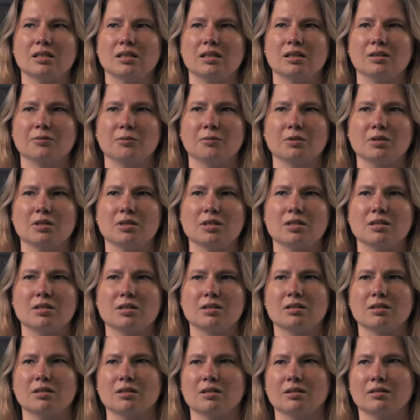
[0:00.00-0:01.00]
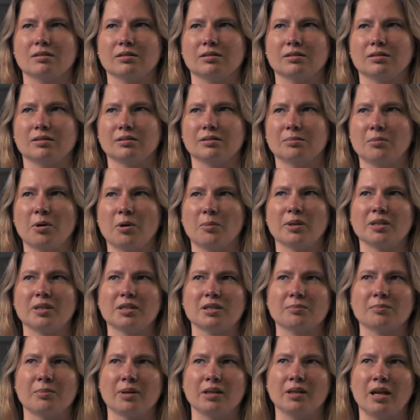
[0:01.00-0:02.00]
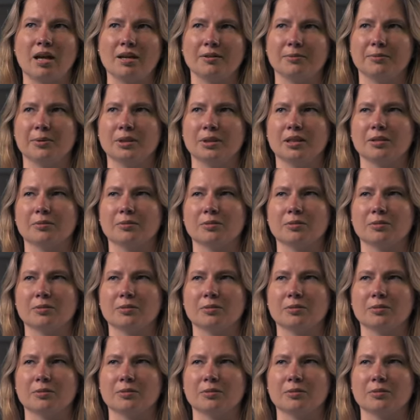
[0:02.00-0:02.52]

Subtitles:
It was a moment in my life when I